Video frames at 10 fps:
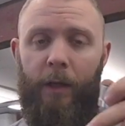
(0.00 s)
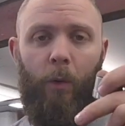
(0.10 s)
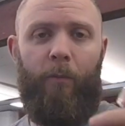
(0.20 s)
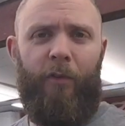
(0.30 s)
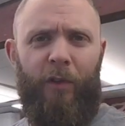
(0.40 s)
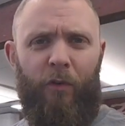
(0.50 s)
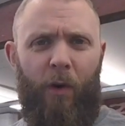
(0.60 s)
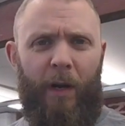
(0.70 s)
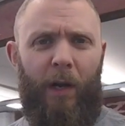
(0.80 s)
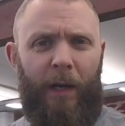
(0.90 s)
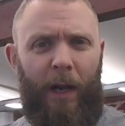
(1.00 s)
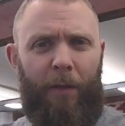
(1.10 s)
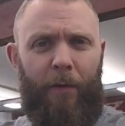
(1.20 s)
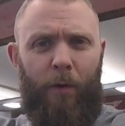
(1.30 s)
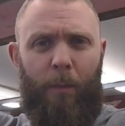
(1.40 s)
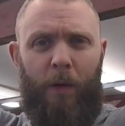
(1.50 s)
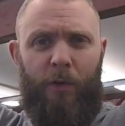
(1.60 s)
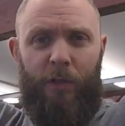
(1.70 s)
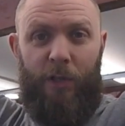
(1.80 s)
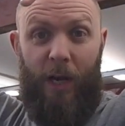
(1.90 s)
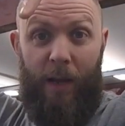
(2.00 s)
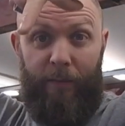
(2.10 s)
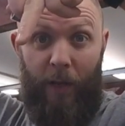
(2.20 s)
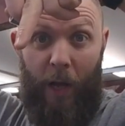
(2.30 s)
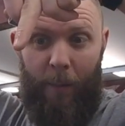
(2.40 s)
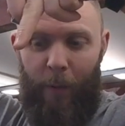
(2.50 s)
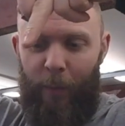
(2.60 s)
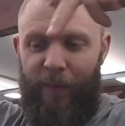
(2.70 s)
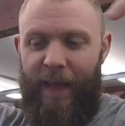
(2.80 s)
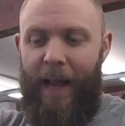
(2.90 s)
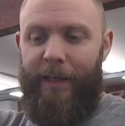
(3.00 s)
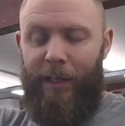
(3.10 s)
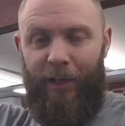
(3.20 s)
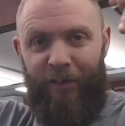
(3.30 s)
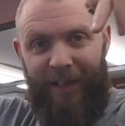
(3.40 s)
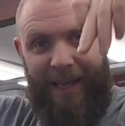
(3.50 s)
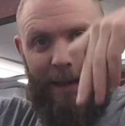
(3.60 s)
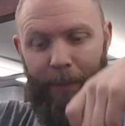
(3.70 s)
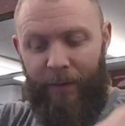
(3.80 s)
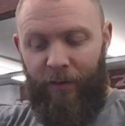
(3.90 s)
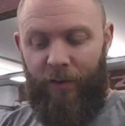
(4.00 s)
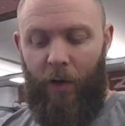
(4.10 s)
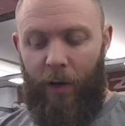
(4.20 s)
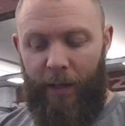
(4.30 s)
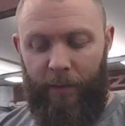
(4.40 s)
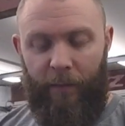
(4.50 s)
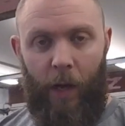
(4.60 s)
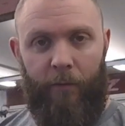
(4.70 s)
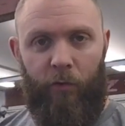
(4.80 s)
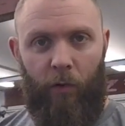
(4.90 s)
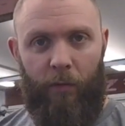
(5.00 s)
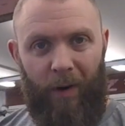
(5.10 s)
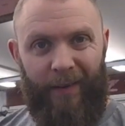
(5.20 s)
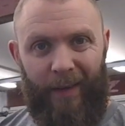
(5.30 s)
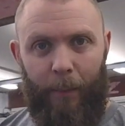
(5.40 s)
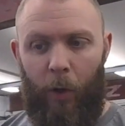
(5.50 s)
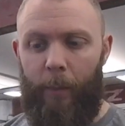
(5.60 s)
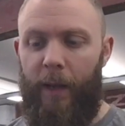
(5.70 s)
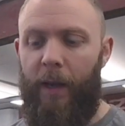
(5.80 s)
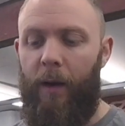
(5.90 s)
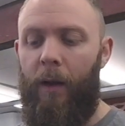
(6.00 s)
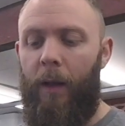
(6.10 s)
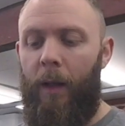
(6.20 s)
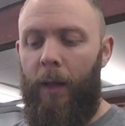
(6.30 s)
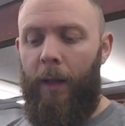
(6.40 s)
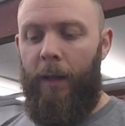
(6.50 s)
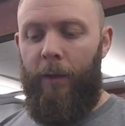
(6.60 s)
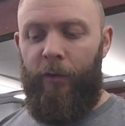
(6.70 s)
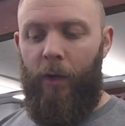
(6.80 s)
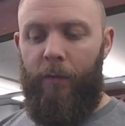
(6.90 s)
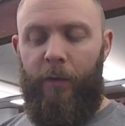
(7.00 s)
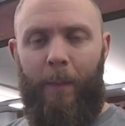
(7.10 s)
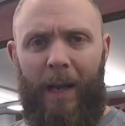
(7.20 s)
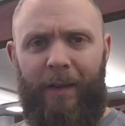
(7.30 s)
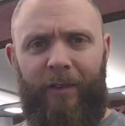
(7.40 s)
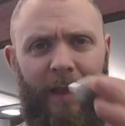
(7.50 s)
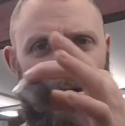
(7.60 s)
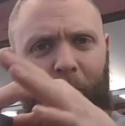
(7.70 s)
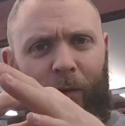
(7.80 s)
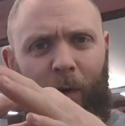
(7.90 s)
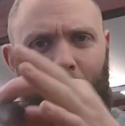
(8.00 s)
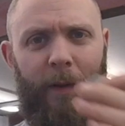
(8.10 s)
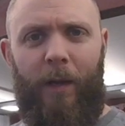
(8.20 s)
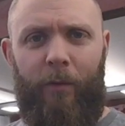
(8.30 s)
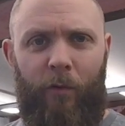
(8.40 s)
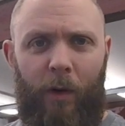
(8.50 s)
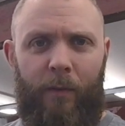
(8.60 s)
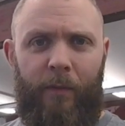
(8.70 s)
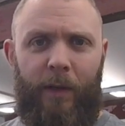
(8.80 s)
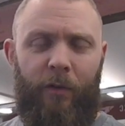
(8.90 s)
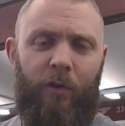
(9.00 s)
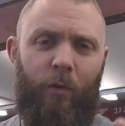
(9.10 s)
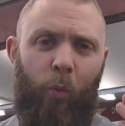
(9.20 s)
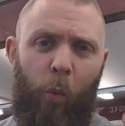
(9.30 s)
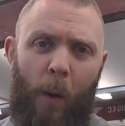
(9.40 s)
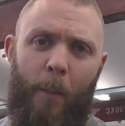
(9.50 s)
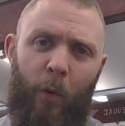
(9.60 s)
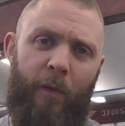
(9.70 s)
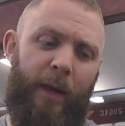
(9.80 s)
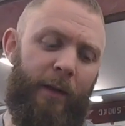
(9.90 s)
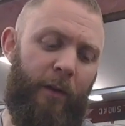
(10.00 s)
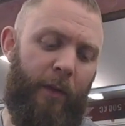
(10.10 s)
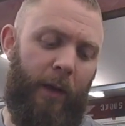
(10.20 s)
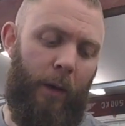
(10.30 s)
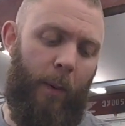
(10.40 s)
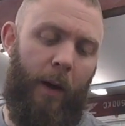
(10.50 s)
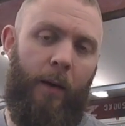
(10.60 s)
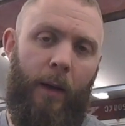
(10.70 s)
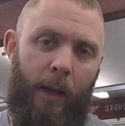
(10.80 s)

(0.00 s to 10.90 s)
You're obviously trying to line that third motion shaft up with the annulus deep inside of the overdrive, right down the bottom here. So if you balance that on top of the overdrive, it's just one more thing to think about.